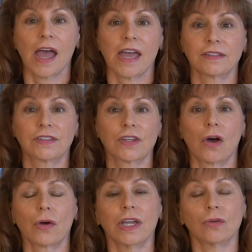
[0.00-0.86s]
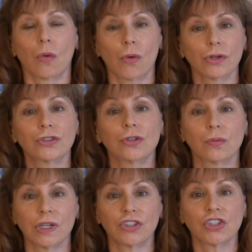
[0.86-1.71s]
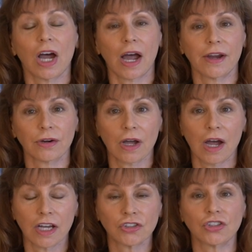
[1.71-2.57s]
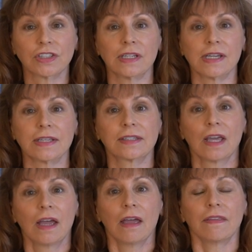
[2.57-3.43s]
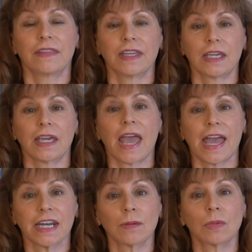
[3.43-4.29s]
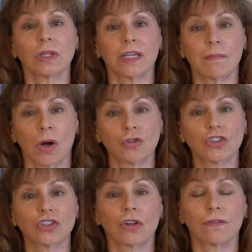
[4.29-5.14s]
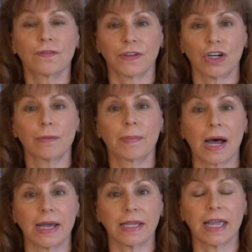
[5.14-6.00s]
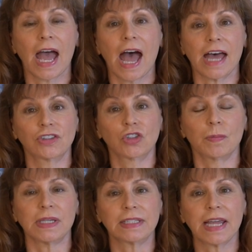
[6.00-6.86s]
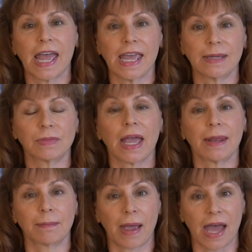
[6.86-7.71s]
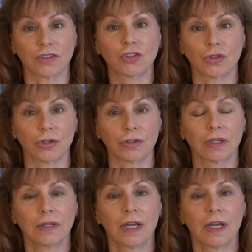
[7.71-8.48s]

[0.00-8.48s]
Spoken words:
And so in order to reach higher consciousness, the animal emotional fear body has to be tamed and mastered.